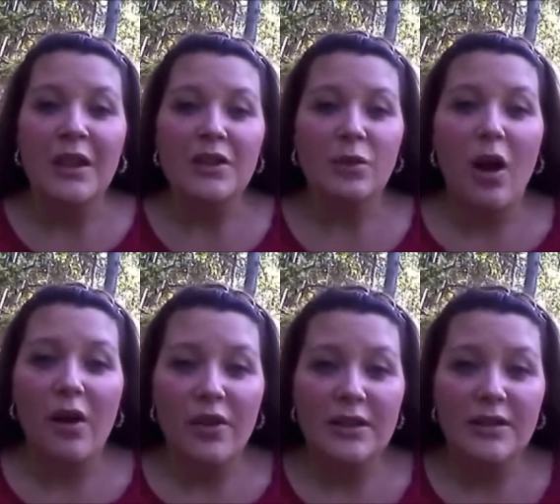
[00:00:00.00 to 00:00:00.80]
So
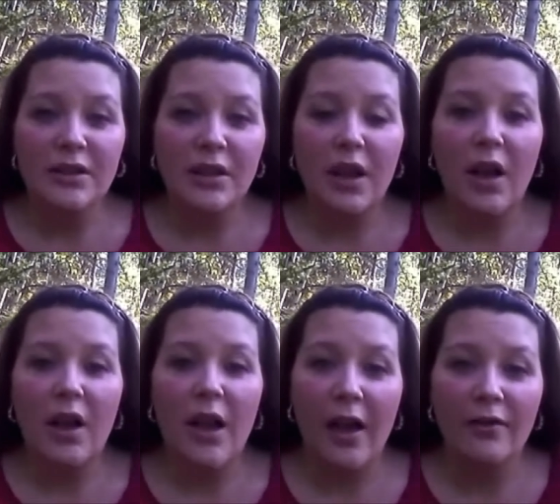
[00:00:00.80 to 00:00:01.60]
obviously
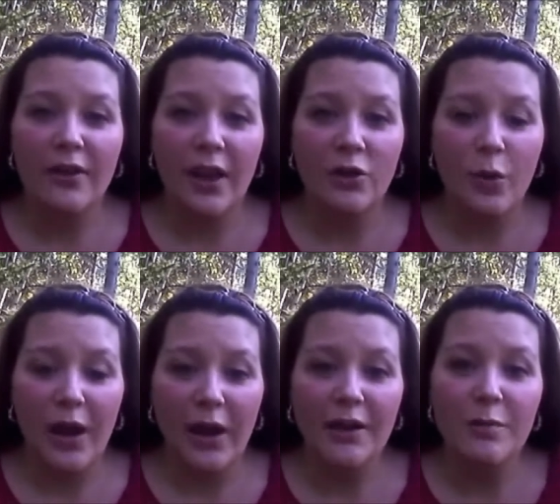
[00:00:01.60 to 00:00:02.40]
I have gained
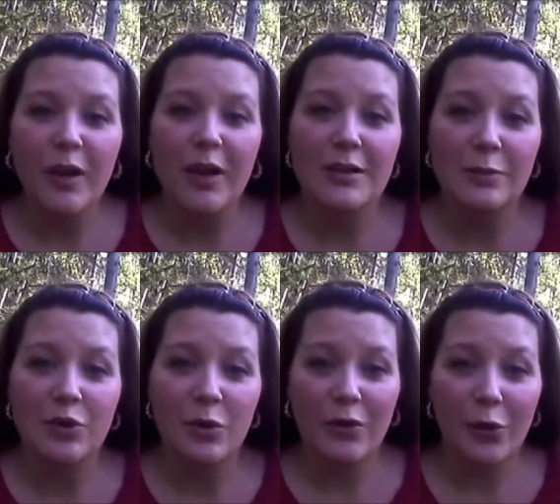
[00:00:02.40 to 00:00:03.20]
weight because I'm
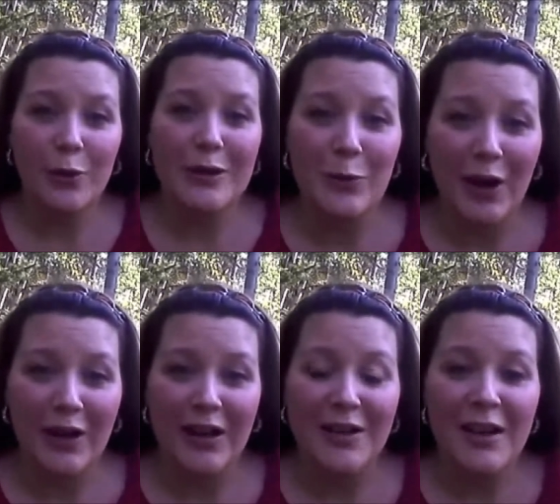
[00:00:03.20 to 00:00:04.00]
24 weeks
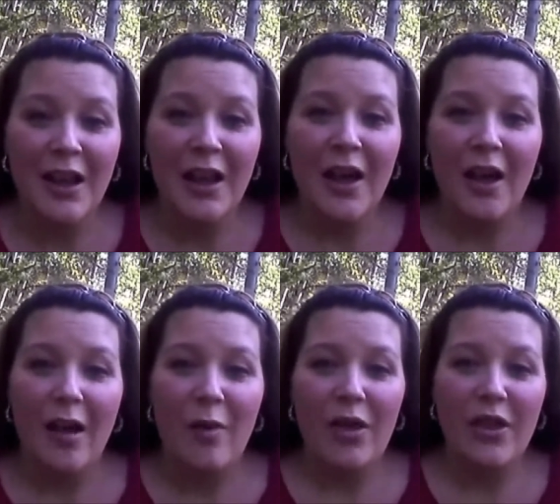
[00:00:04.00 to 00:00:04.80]
pregnant.
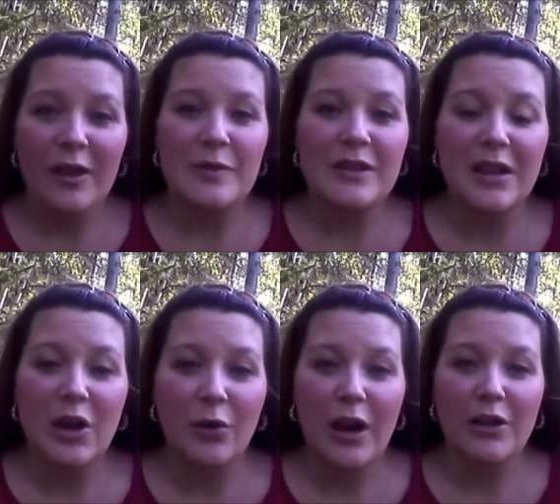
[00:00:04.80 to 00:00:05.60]
I think I'm
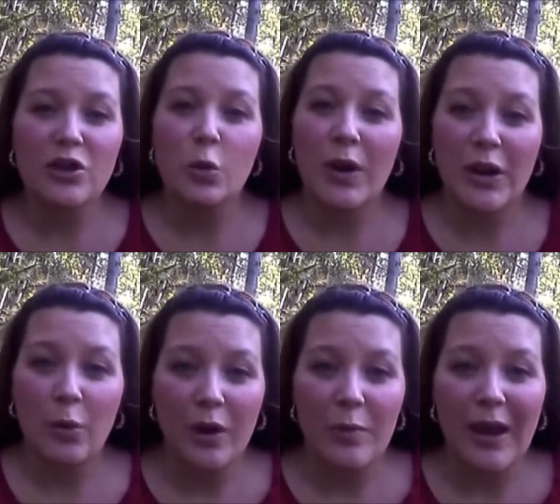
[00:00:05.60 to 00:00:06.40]
sitting around
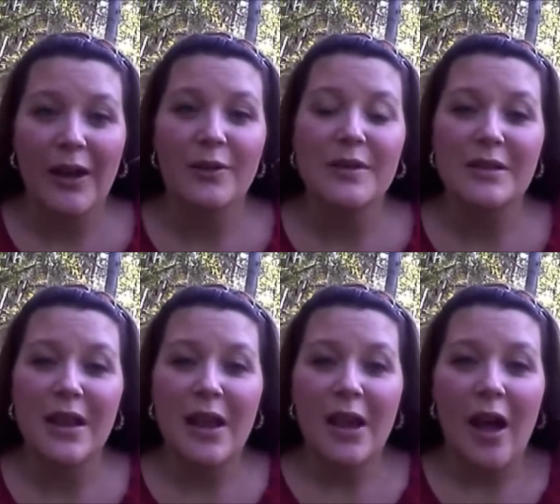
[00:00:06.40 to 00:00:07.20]
21 pounds.
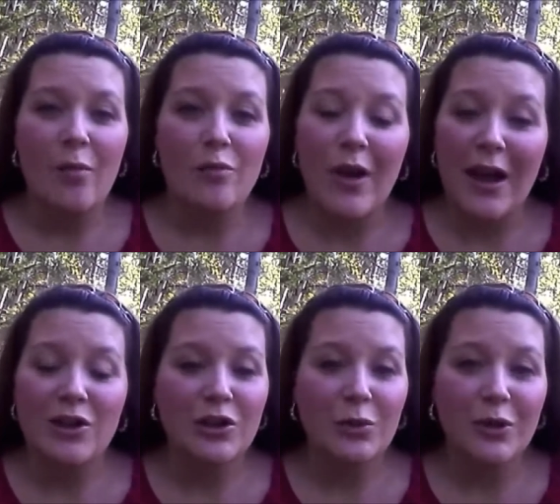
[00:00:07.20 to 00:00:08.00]
I'm
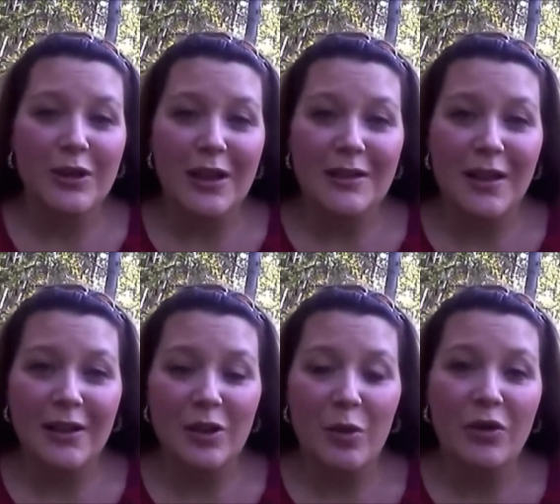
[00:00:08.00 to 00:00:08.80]
actually really
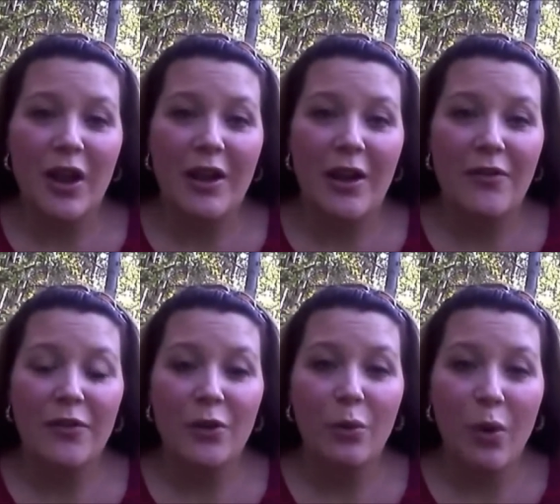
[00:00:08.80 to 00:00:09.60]
excited about that. I
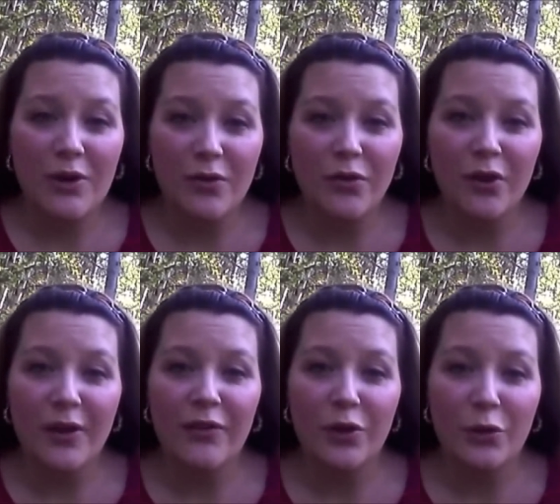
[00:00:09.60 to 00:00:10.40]
feel wonderful.
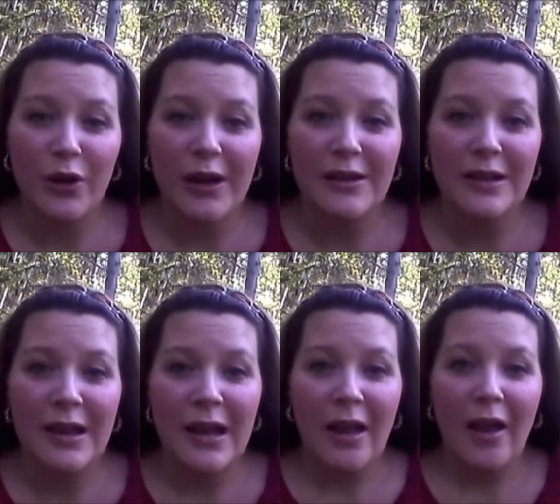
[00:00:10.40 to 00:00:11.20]
I feel great.
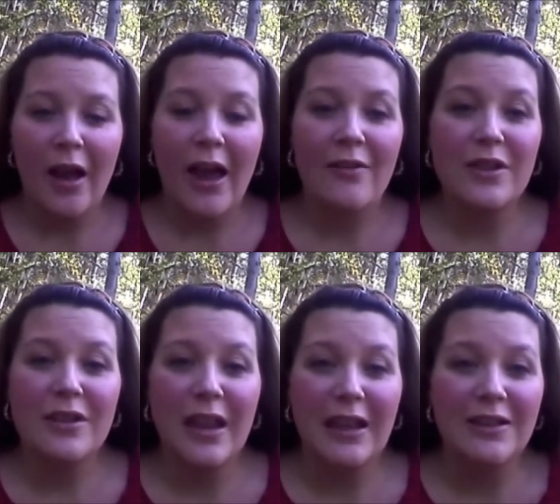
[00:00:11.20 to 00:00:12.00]
Haven't
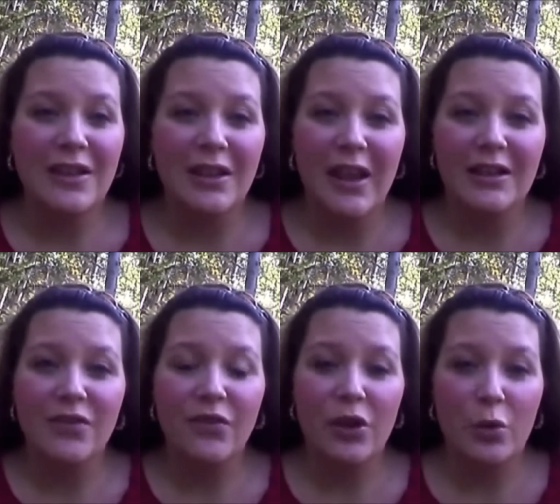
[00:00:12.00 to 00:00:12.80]
gained in the
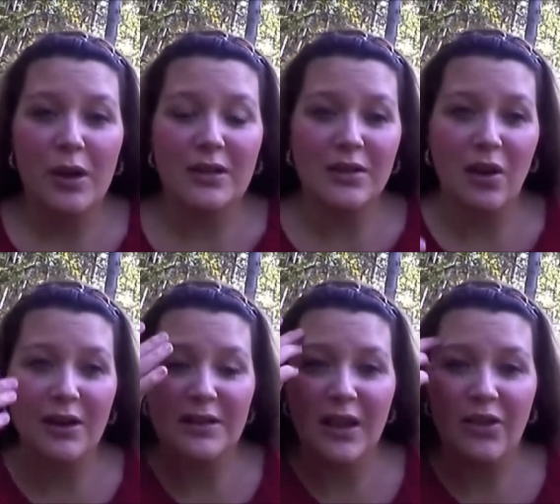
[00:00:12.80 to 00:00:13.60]
last few weeks, and
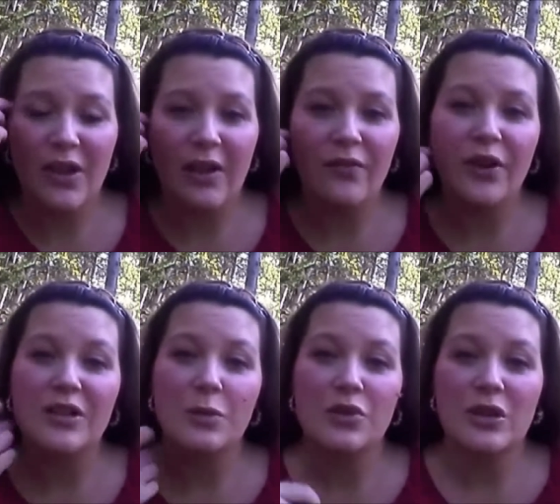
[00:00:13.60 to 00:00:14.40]
honestly I think at
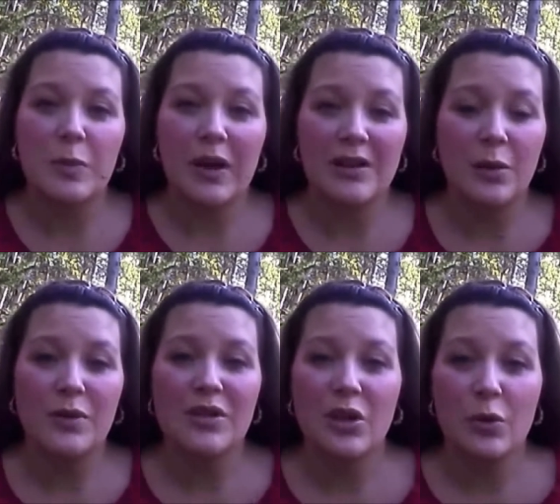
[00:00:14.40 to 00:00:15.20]
first it was just because I
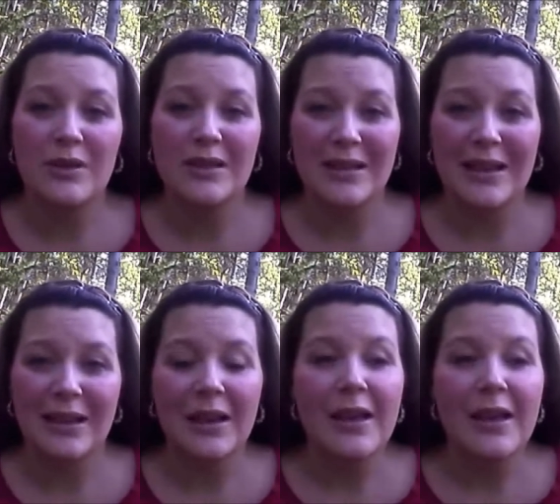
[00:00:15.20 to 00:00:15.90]
was so sick